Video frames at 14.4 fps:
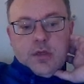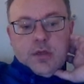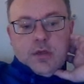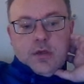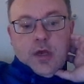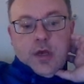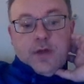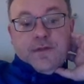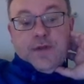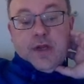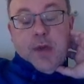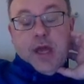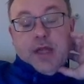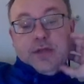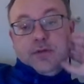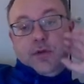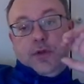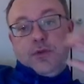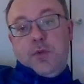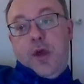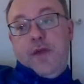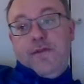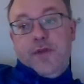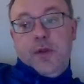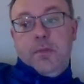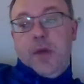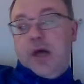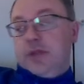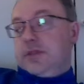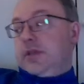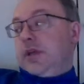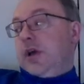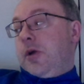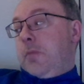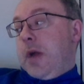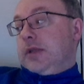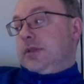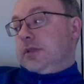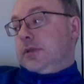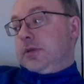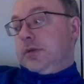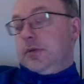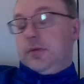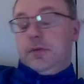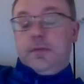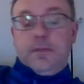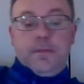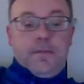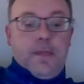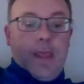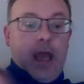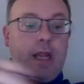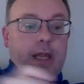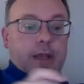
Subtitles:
I was thinking about this while I was waiting for the bus to go back to Anik.